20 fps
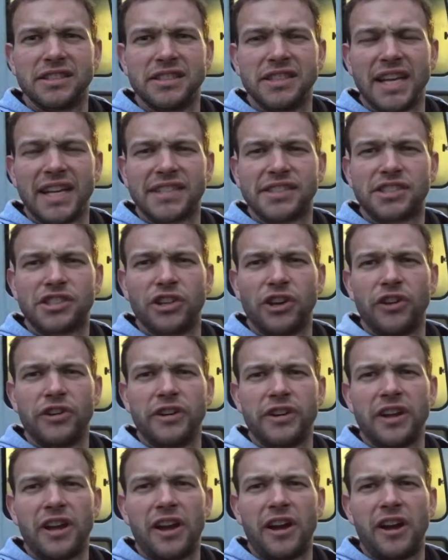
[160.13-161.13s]
yes,
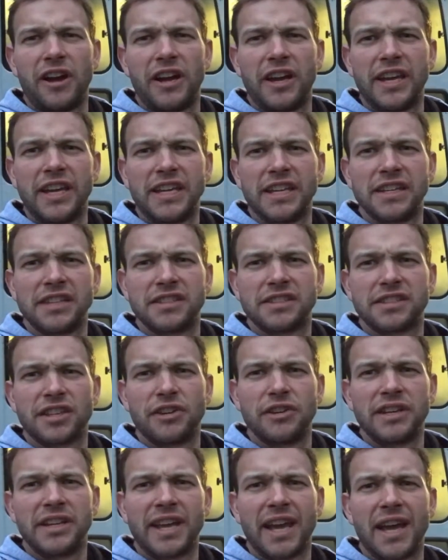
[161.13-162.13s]
John, I
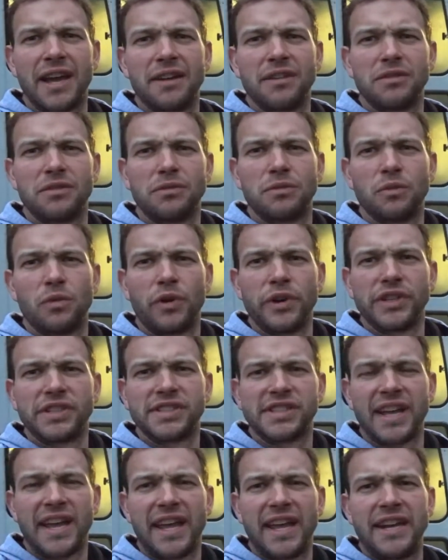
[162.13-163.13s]
totally get what you're
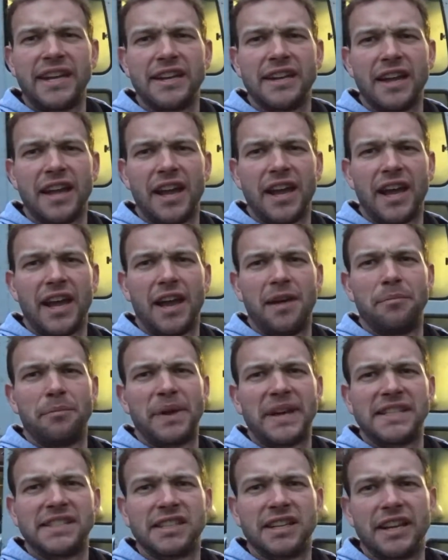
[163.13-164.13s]
saying.
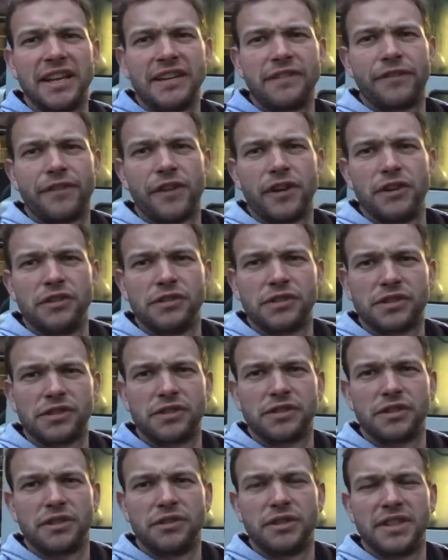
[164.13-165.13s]
Basically, for
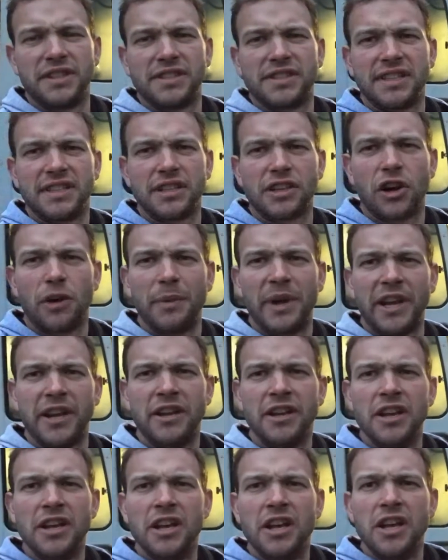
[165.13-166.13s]
those who didn't see the
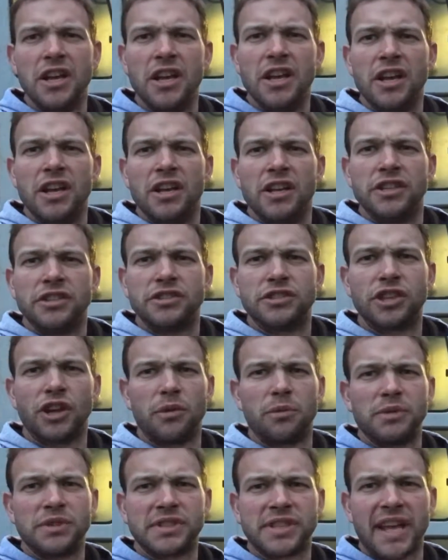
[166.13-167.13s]
comment,
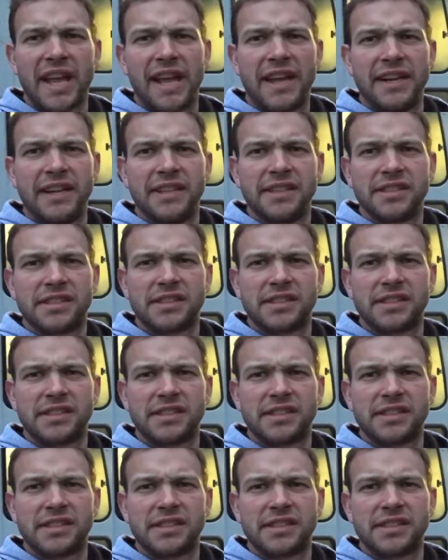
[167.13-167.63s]
John was saying